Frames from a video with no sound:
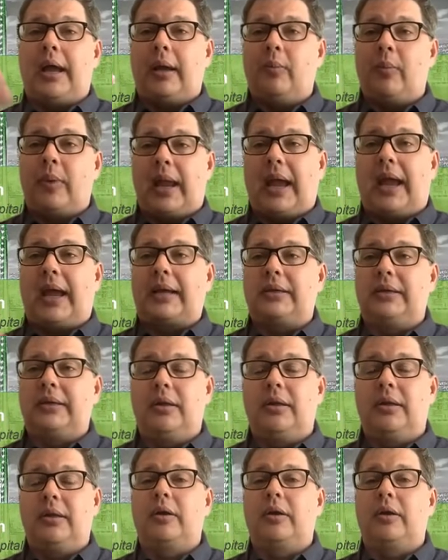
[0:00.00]
and we hacked
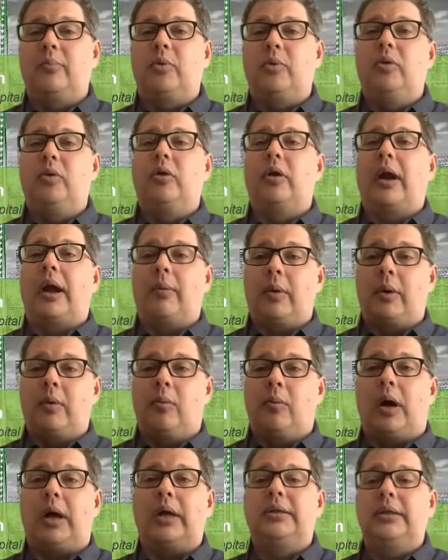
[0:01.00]
into their computer and we
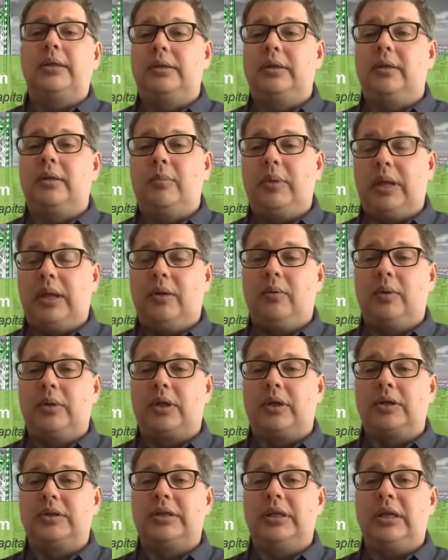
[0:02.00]
walked into the meeting with
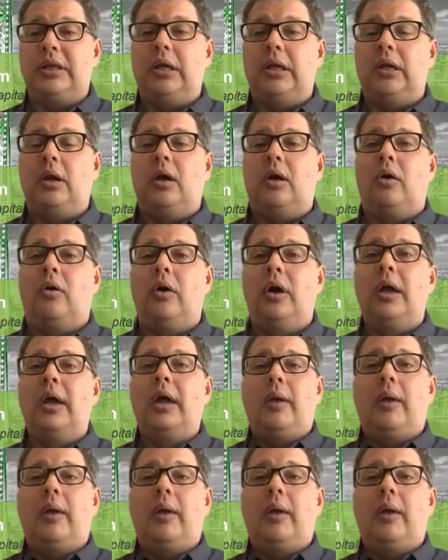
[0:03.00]
their CEO.